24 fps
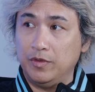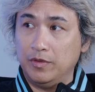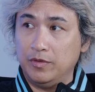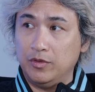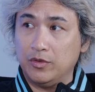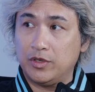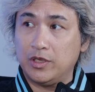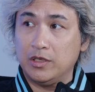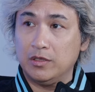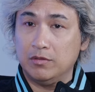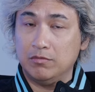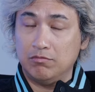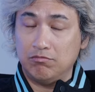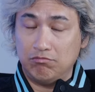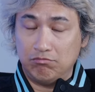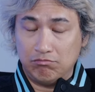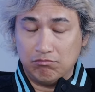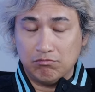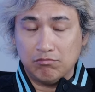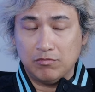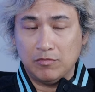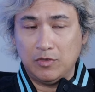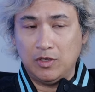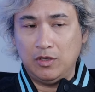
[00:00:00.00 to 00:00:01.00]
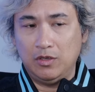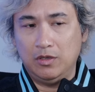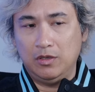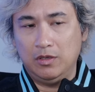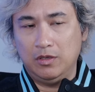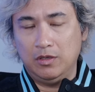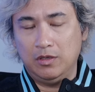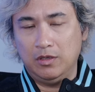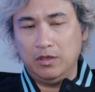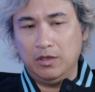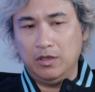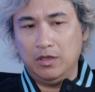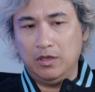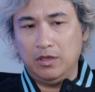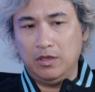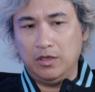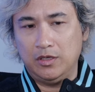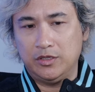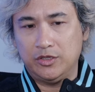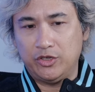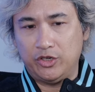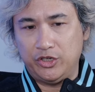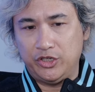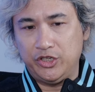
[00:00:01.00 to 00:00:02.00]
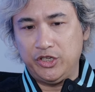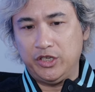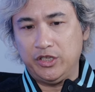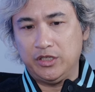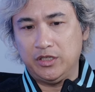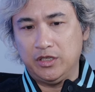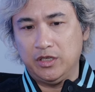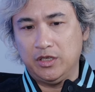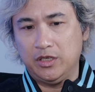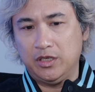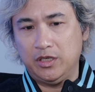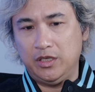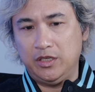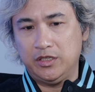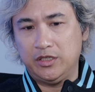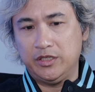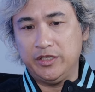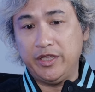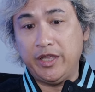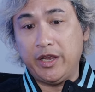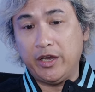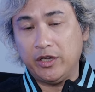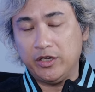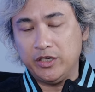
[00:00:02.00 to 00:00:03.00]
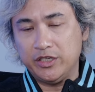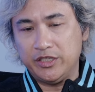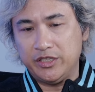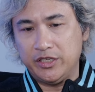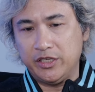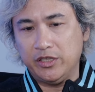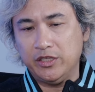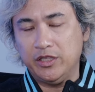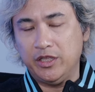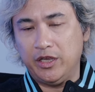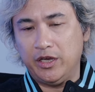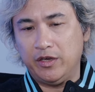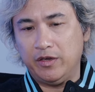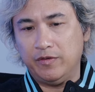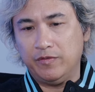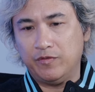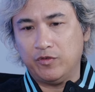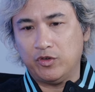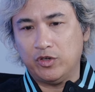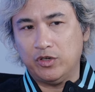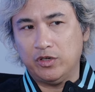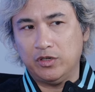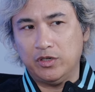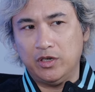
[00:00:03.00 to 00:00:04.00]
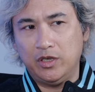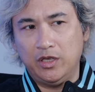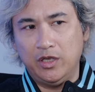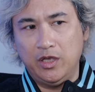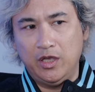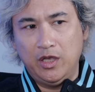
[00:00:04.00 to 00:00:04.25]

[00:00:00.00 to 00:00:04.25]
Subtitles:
You can search it. It's there. It's still there for.